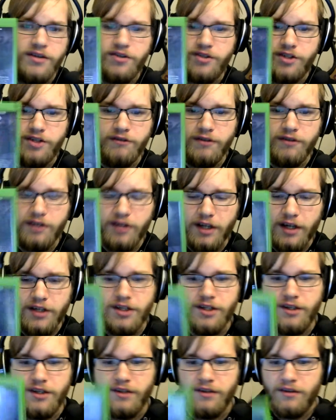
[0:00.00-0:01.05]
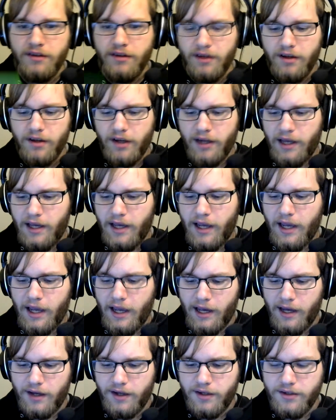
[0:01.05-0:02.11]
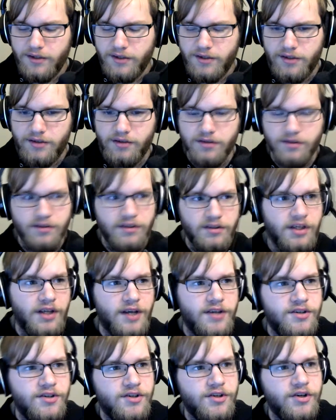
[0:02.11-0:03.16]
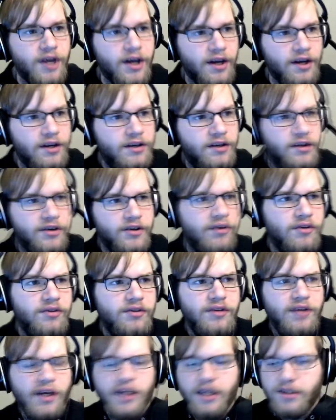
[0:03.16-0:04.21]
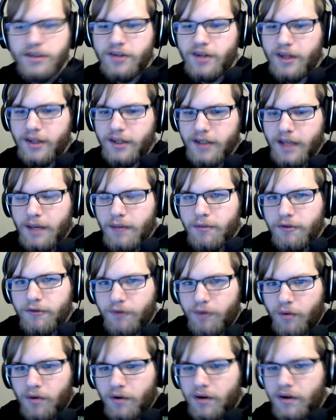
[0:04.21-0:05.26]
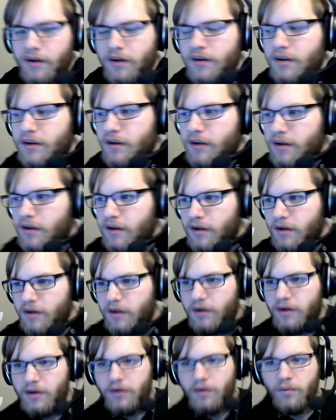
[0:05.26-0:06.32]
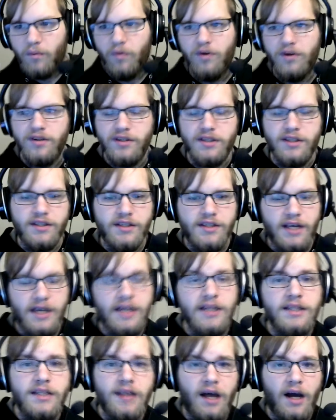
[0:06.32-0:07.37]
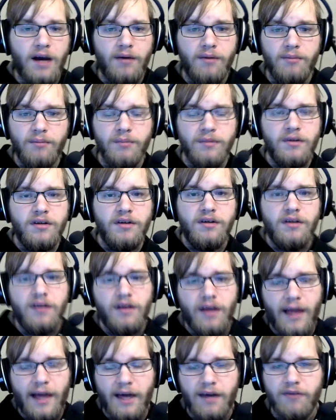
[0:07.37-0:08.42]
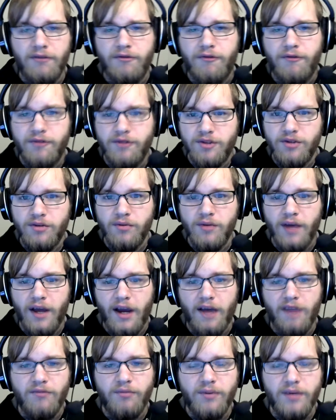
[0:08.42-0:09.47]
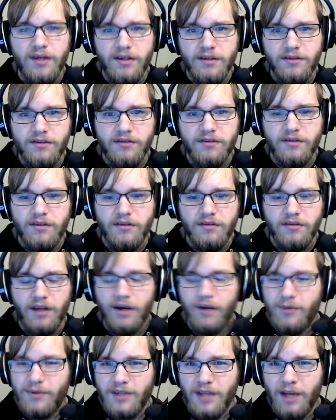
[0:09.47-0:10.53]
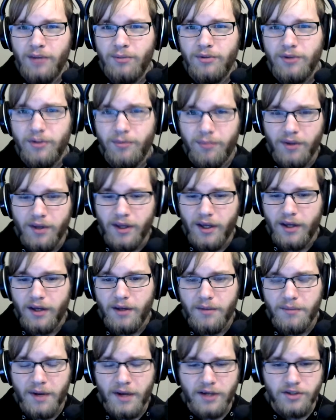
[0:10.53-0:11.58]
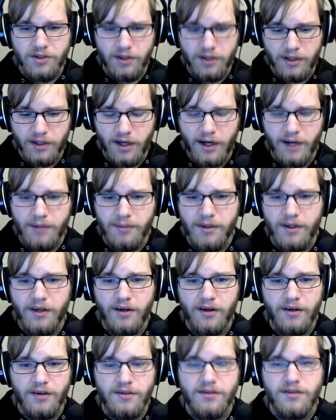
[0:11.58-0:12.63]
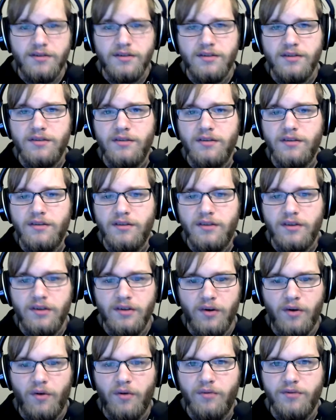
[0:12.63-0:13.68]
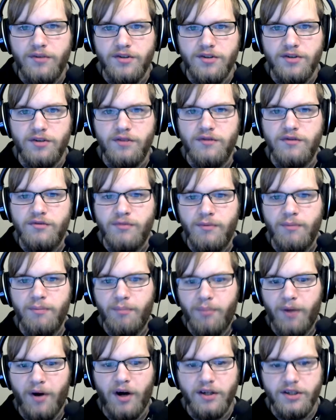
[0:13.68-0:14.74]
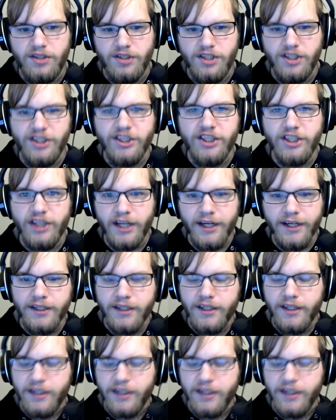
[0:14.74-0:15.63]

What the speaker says: Chief Collection. And yesterday, or no, not yesterday, the day before was the second time out of 2.5 weeks that I was able to play a match online because, the servers were botched to shit.